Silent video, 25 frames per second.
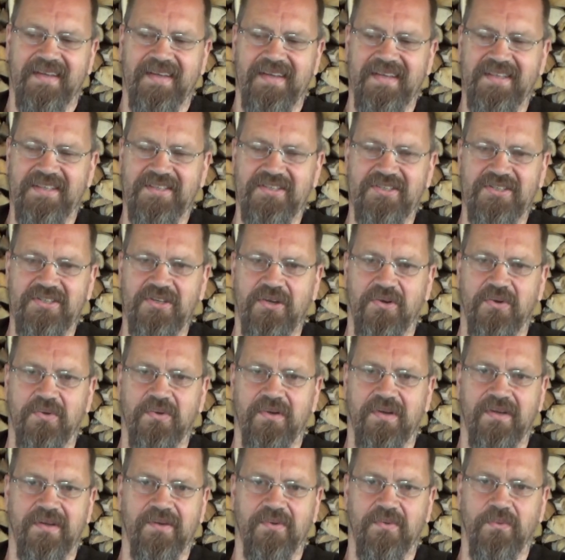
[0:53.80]
It's
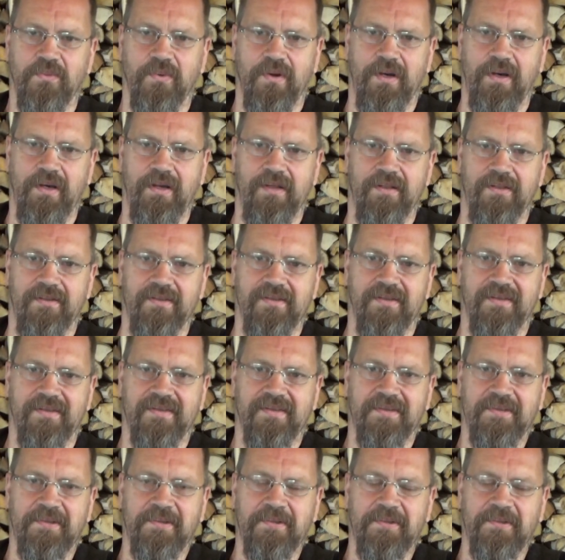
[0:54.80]
so wild.
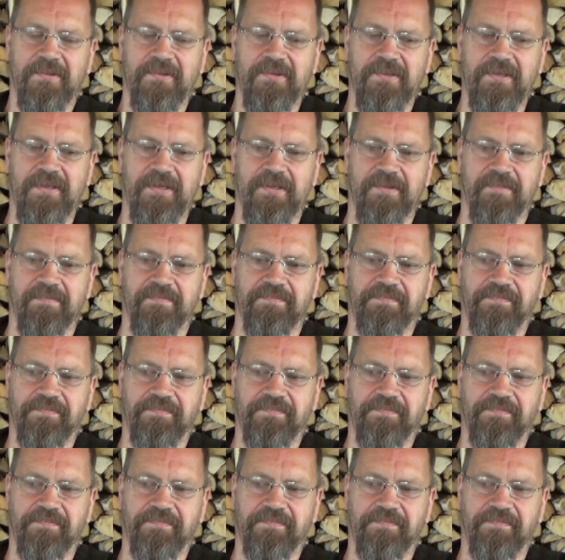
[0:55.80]
Yeah.